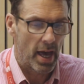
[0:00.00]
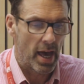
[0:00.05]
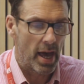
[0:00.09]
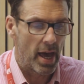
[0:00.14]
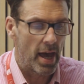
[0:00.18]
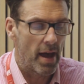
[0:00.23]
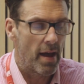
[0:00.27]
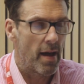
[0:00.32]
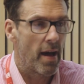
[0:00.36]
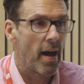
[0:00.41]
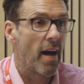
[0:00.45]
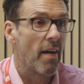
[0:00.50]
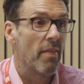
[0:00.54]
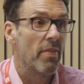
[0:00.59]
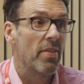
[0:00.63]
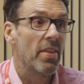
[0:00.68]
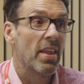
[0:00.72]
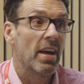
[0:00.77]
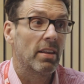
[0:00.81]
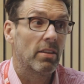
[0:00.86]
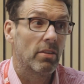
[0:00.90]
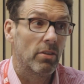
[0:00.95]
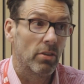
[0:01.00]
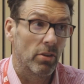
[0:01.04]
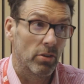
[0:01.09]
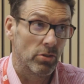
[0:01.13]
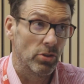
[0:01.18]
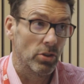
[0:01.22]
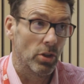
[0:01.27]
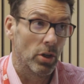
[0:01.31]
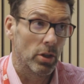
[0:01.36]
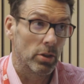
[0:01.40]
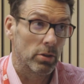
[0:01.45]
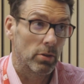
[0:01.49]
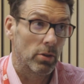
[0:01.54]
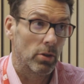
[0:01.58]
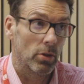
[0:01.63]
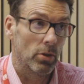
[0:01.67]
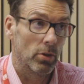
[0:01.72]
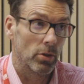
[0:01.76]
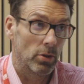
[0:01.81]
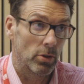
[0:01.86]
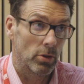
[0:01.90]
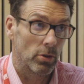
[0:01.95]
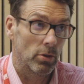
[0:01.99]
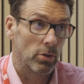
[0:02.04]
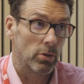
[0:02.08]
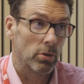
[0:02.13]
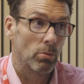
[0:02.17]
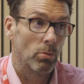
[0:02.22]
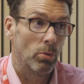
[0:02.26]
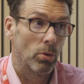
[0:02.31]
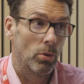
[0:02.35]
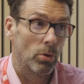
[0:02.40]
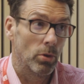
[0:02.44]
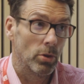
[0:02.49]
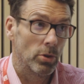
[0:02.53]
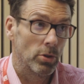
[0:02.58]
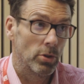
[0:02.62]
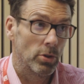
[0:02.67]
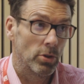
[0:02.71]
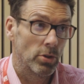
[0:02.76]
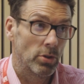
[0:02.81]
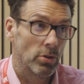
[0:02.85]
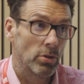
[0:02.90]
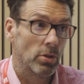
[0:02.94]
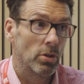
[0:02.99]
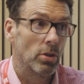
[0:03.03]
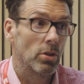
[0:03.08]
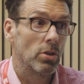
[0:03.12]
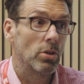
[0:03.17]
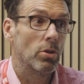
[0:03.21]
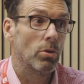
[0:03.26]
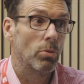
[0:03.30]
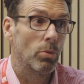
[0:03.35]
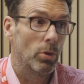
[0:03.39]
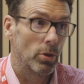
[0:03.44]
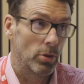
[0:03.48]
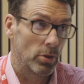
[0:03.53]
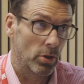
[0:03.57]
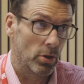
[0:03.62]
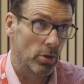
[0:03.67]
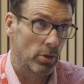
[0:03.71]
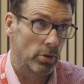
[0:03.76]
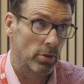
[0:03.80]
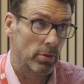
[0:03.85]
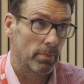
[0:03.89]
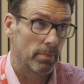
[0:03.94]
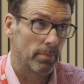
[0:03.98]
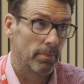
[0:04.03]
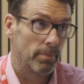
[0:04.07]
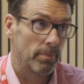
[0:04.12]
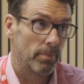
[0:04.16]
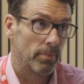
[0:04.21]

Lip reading: And that does not count towards your word count.